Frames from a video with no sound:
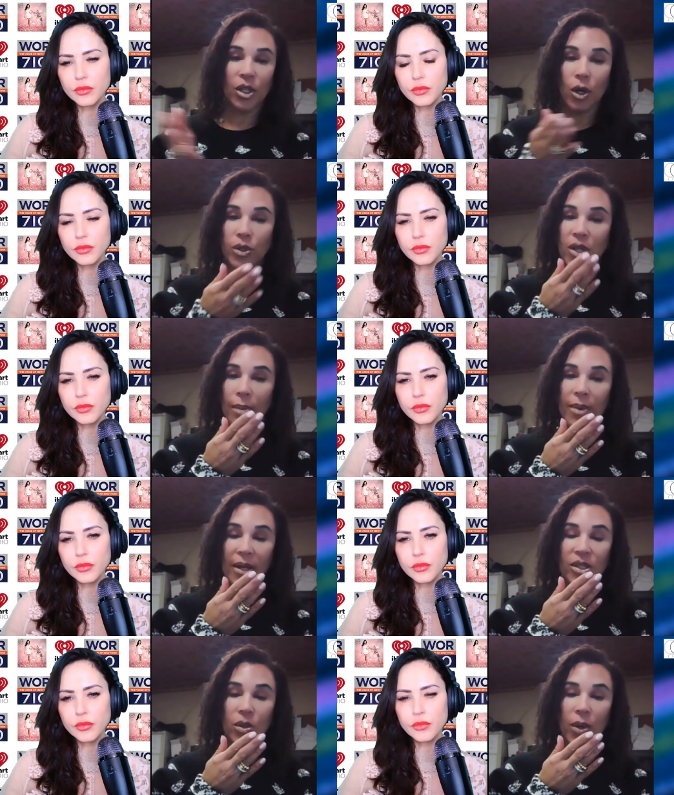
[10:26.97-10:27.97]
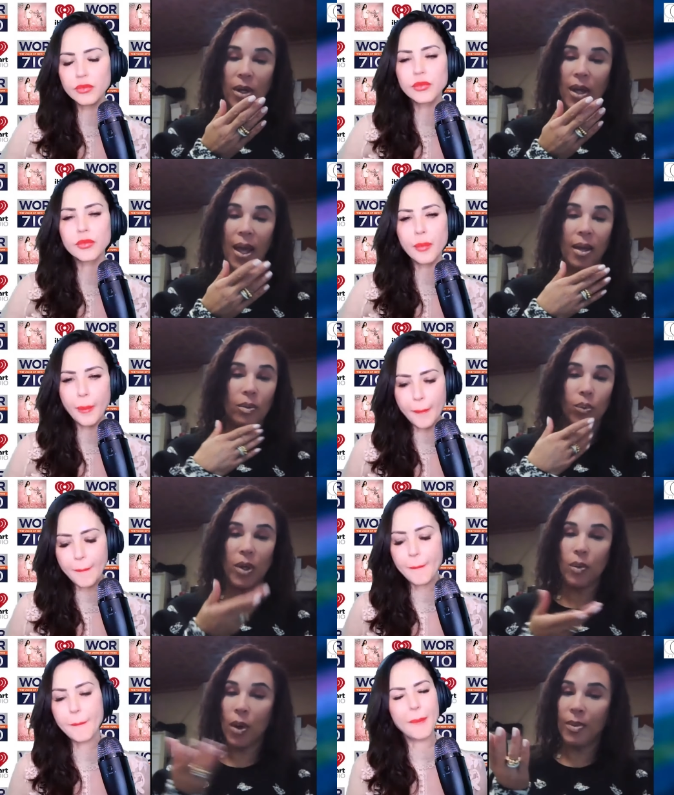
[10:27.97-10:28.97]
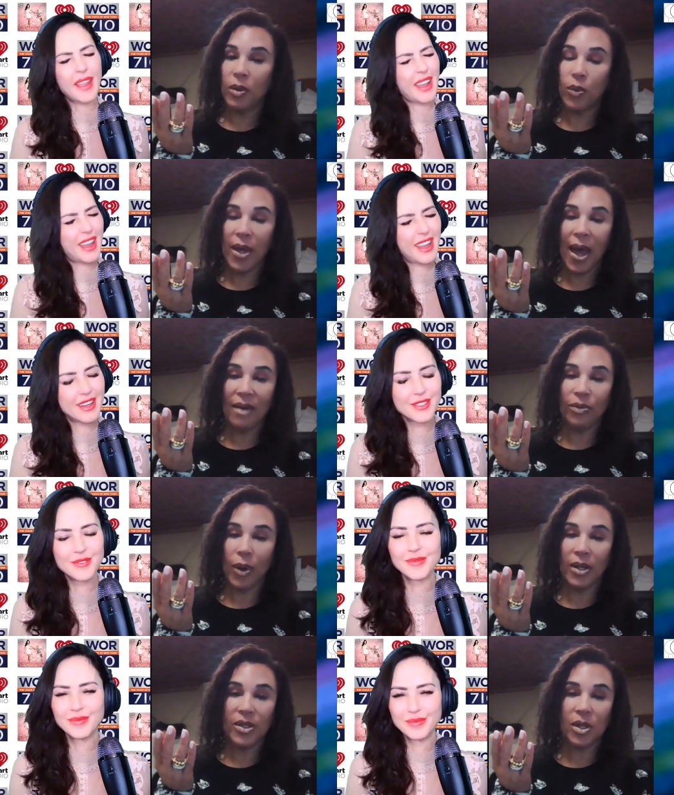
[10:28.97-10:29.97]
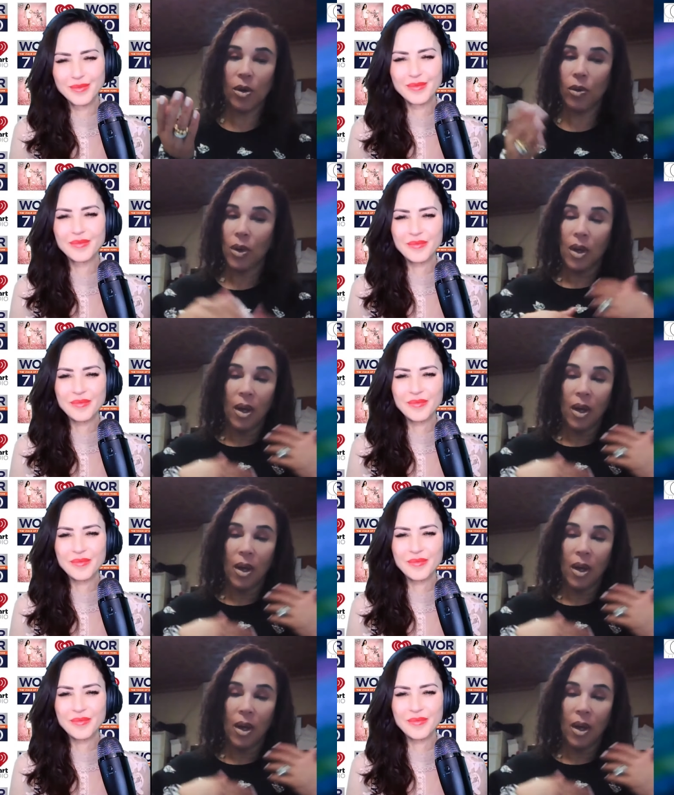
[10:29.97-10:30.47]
Speaker 1: to cozy up next to it. And we women, we have one. So,